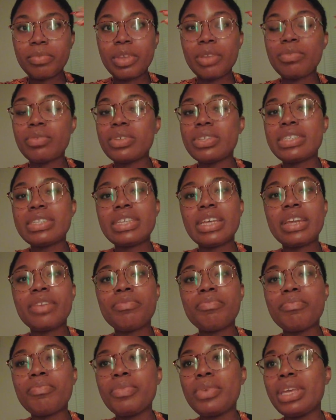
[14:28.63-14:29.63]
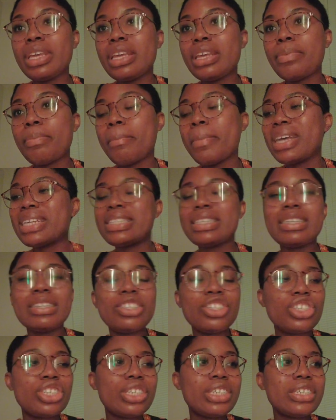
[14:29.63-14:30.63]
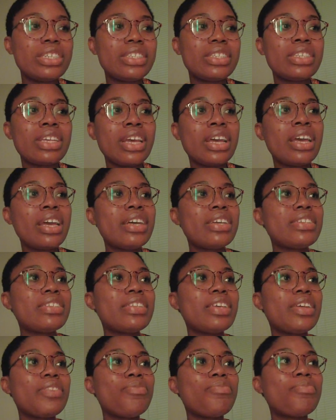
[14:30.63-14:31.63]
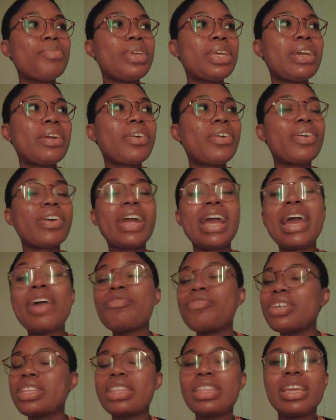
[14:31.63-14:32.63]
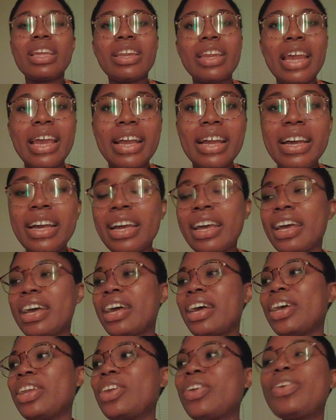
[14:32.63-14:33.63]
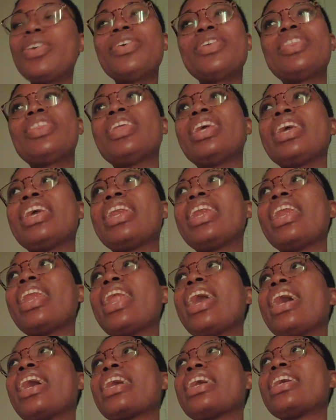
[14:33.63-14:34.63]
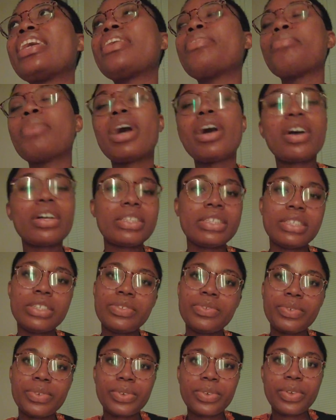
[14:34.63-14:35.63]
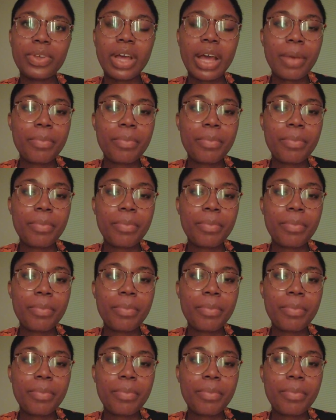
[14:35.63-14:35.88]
even sent me messages, everything, like the whole thing, like my heart is full.